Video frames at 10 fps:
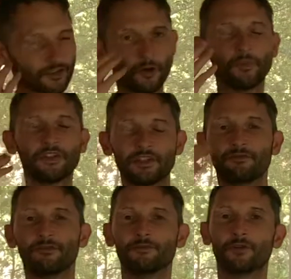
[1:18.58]
come with
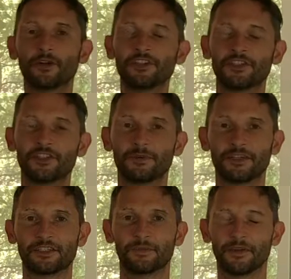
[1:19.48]
different voices you
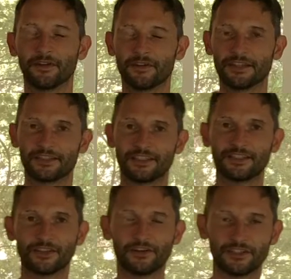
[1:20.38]
experience
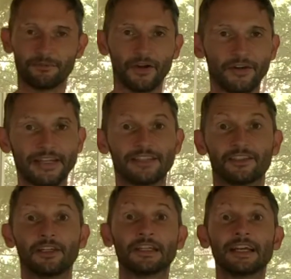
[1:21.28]
inside your mind, so
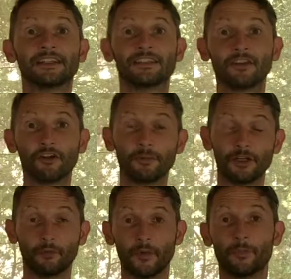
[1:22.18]
you can get to know them a
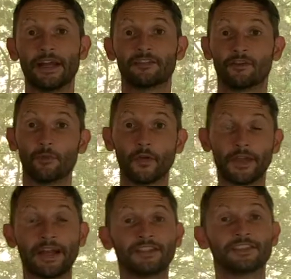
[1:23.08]
little bit better and what they're
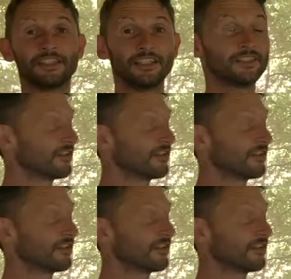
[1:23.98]
asking you to